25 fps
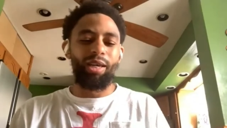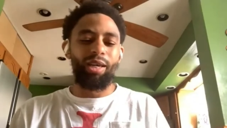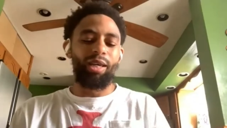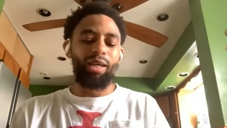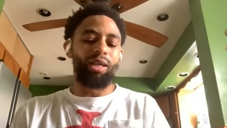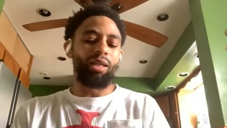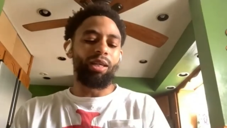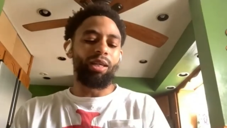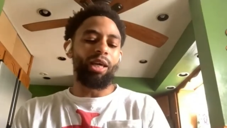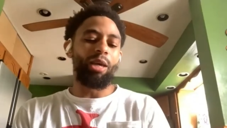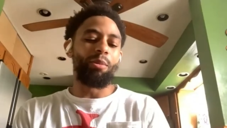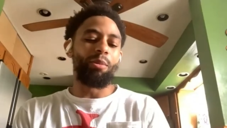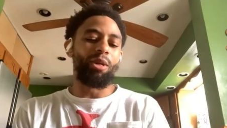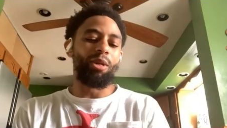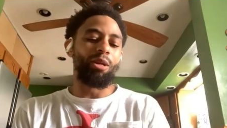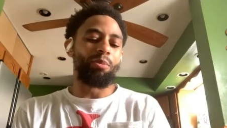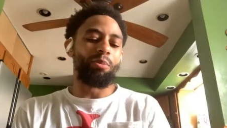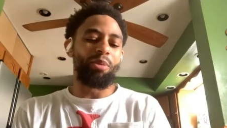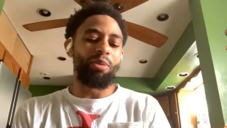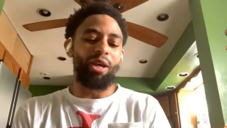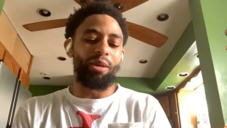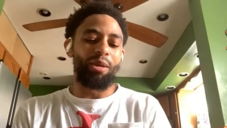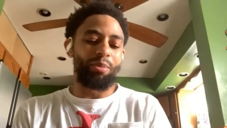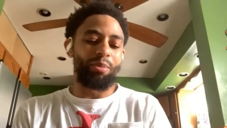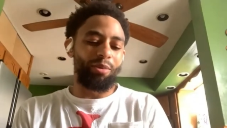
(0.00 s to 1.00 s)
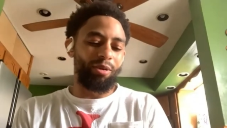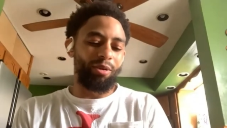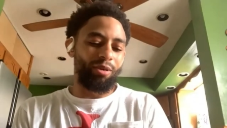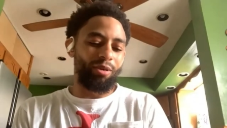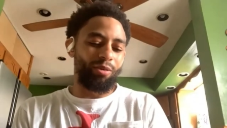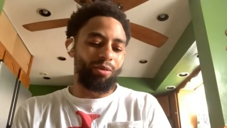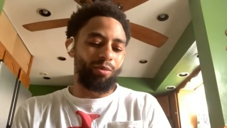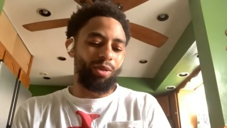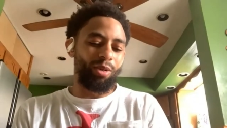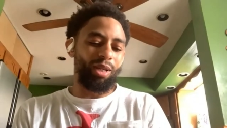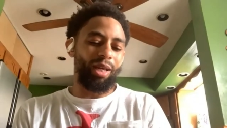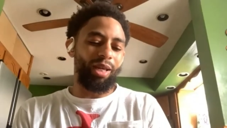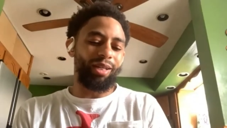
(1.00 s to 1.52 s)
He gave me the
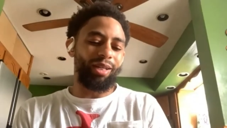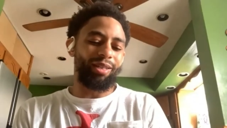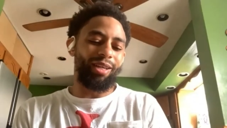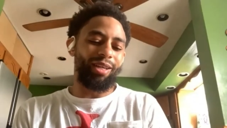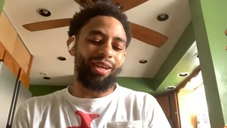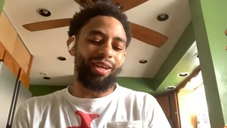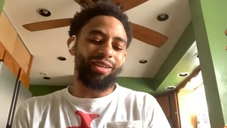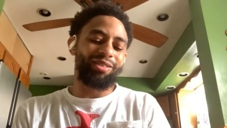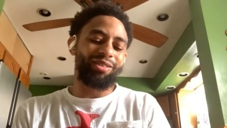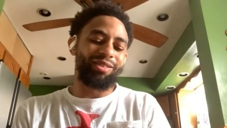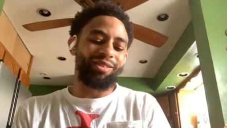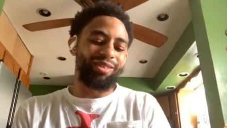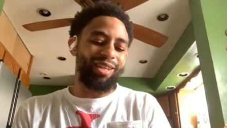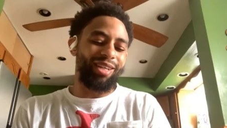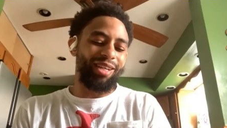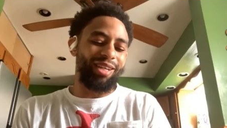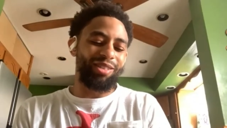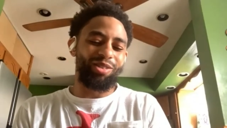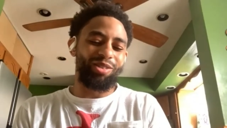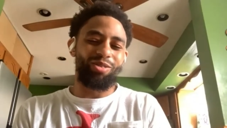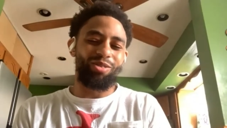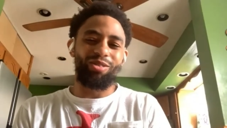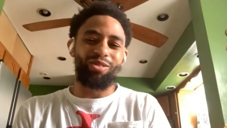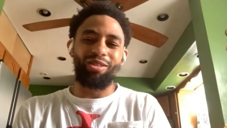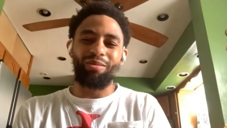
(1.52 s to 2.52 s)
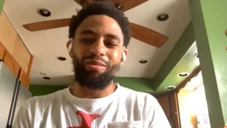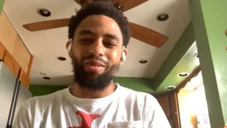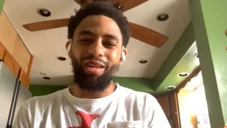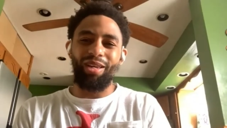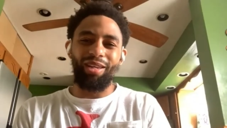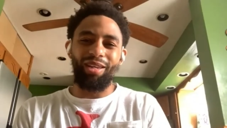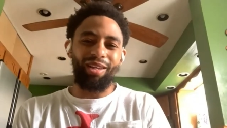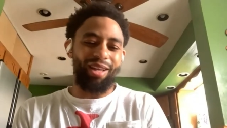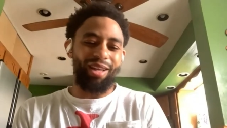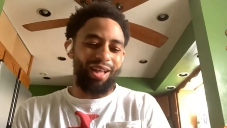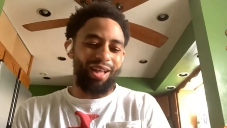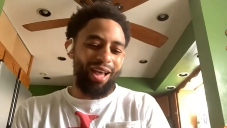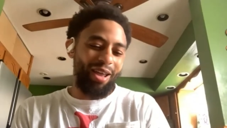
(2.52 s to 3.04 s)
paper with like the exercises on it. I'm
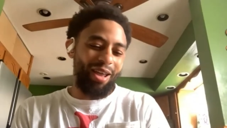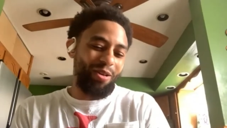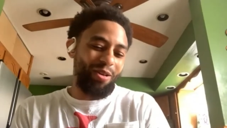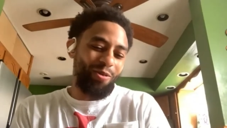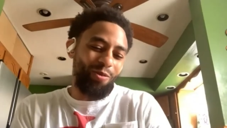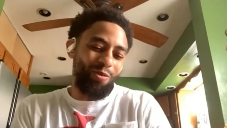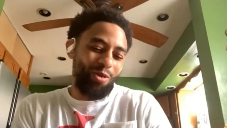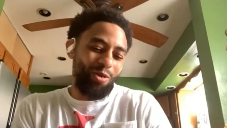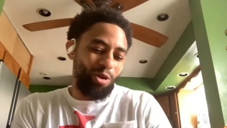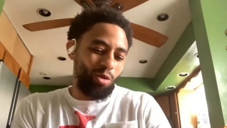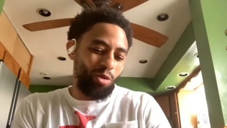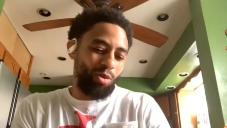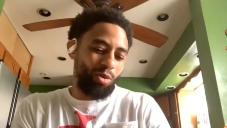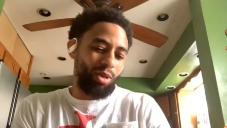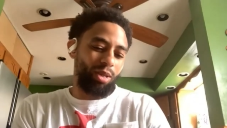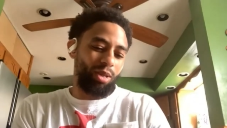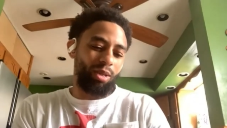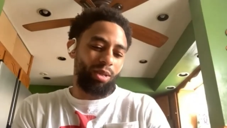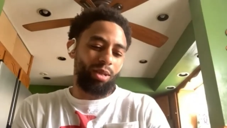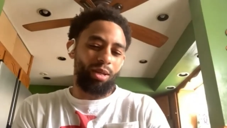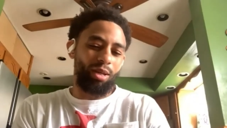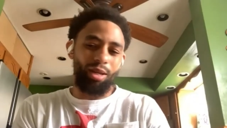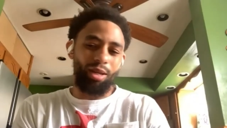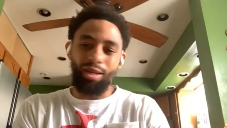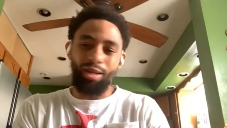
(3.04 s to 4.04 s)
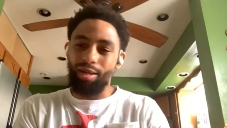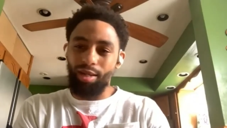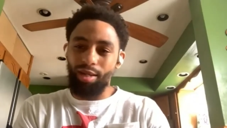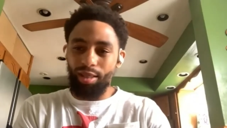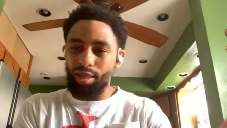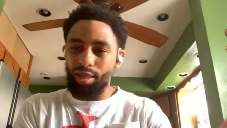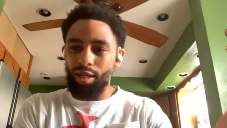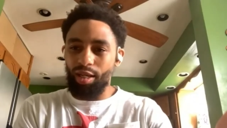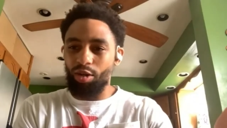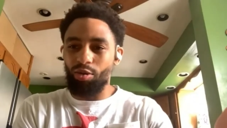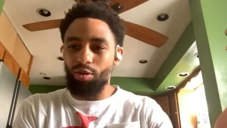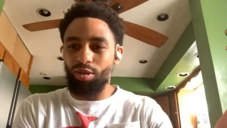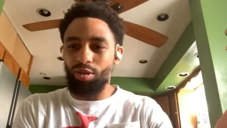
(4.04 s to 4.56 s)
like, I don't know what
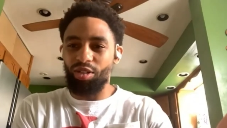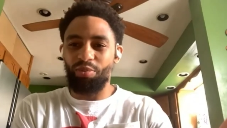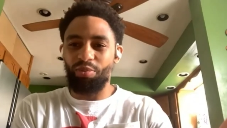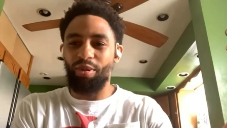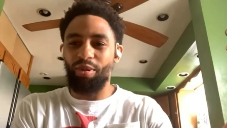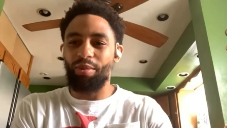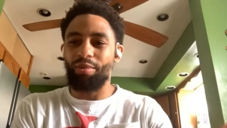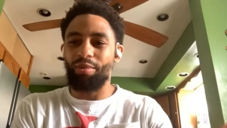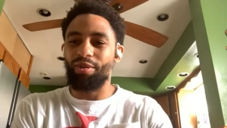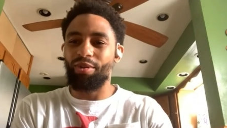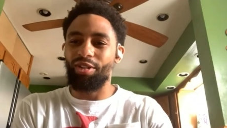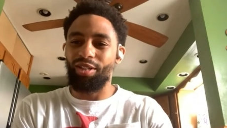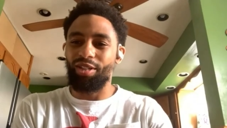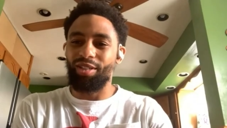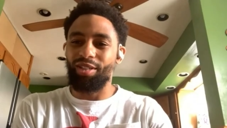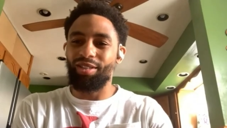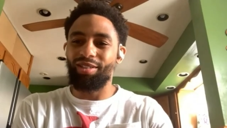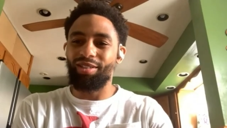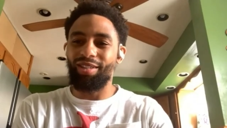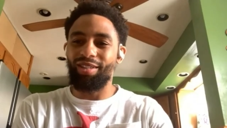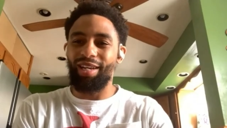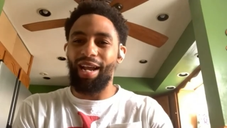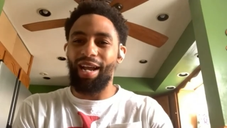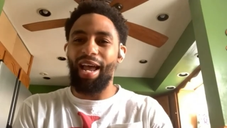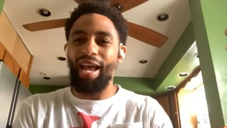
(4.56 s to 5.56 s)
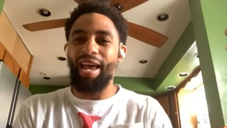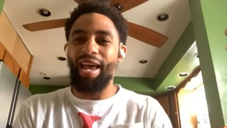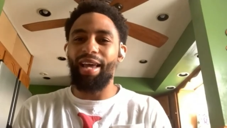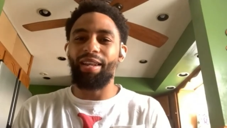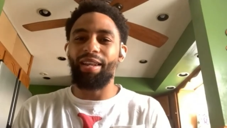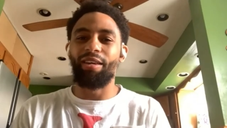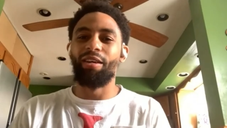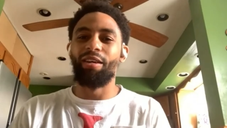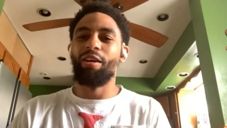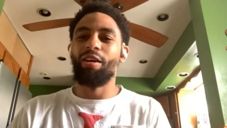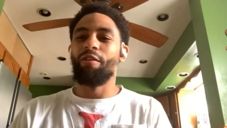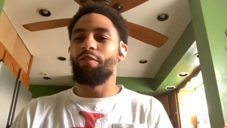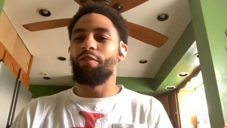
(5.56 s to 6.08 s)
anything on this paper is. So, like I had
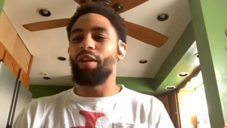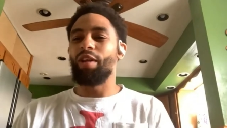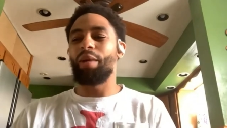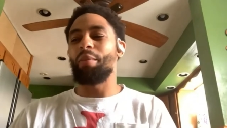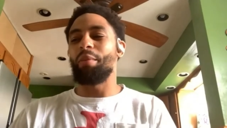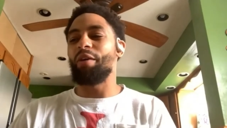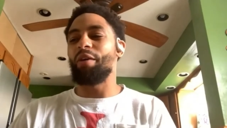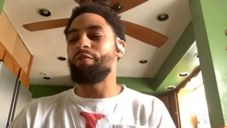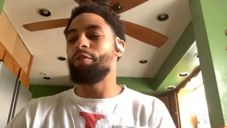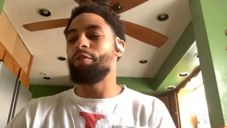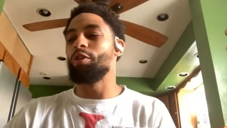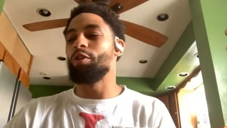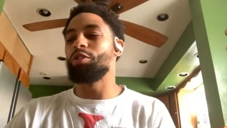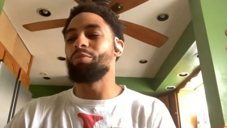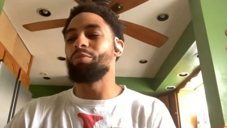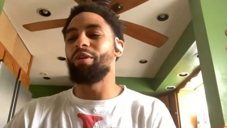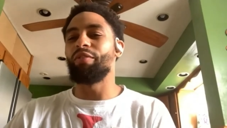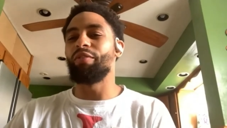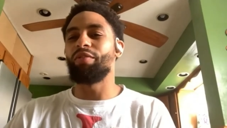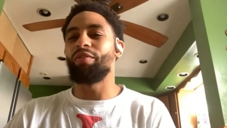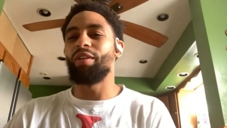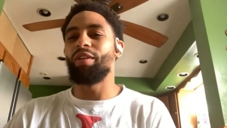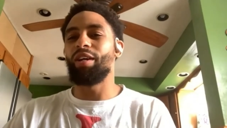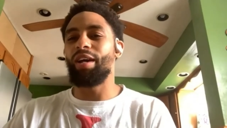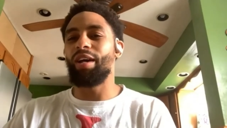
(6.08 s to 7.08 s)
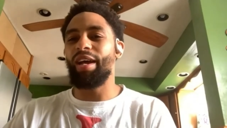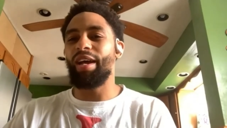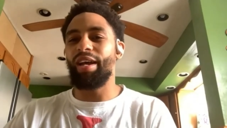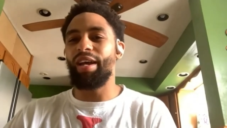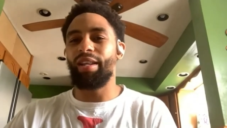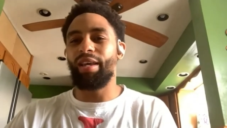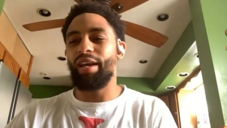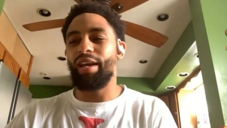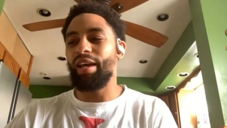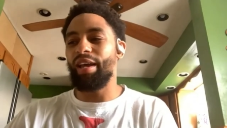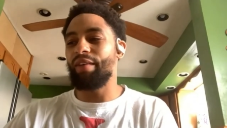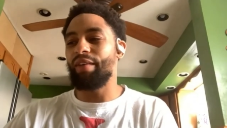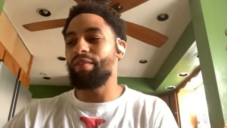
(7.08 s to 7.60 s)
to, like my first month there, I had
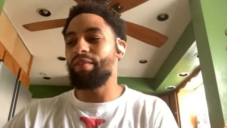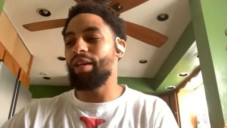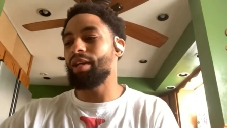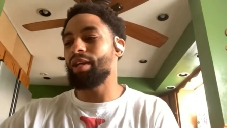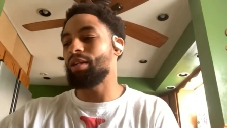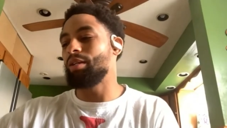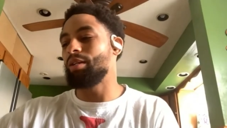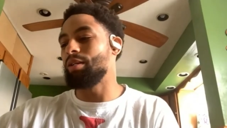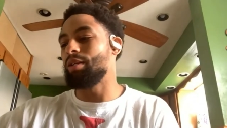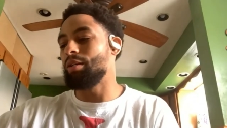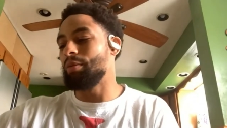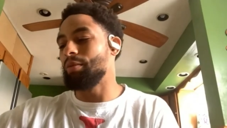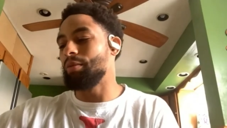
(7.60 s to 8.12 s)
to have like